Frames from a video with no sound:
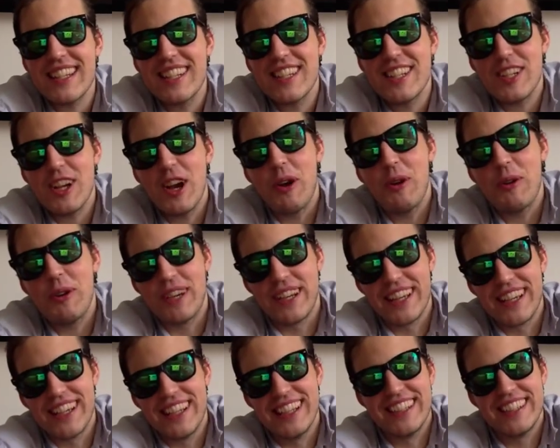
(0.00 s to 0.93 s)
showing
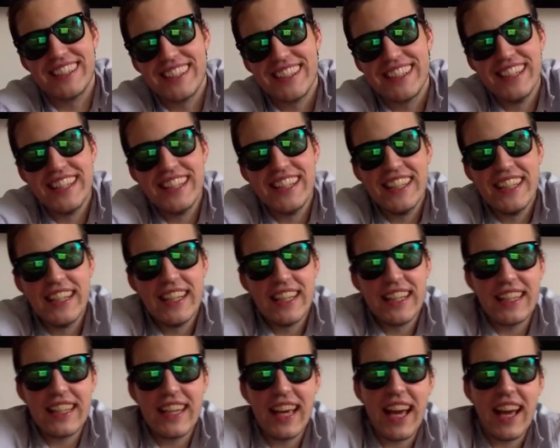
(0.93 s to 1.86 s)
it.
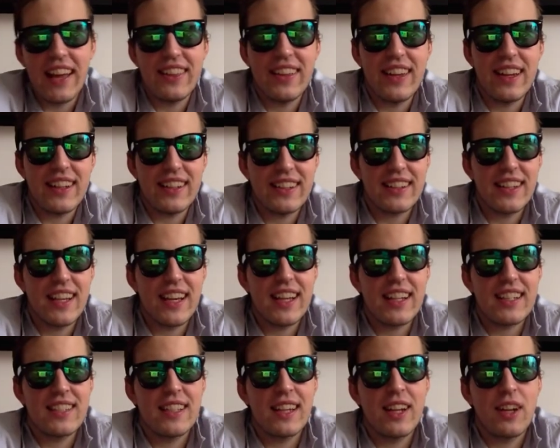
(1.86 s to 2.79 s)
Yeah, that
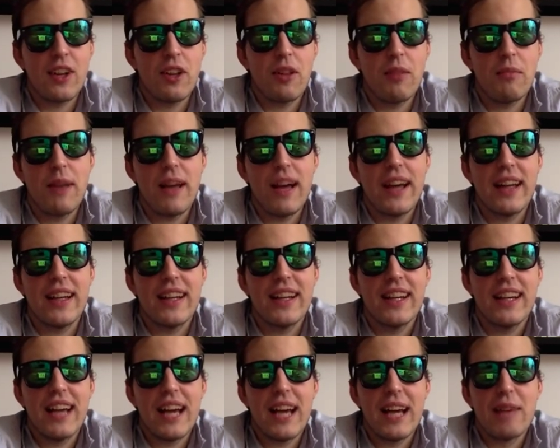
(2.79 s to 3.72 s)
guy's not all bad,
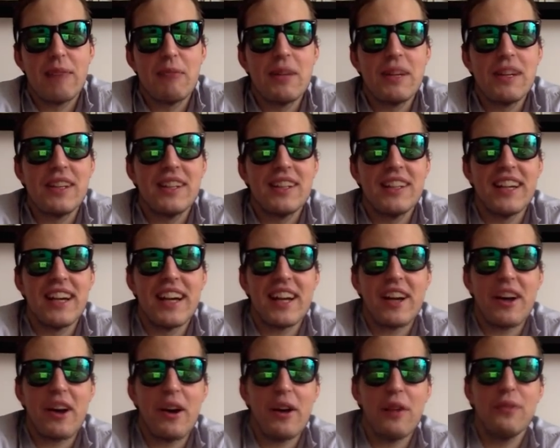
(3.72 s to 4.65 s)
and we're not
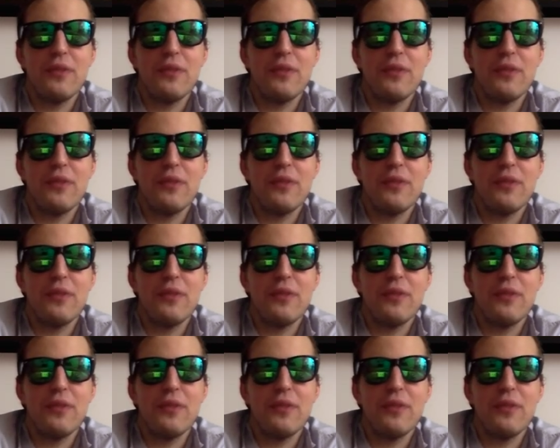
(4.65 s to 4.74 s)
all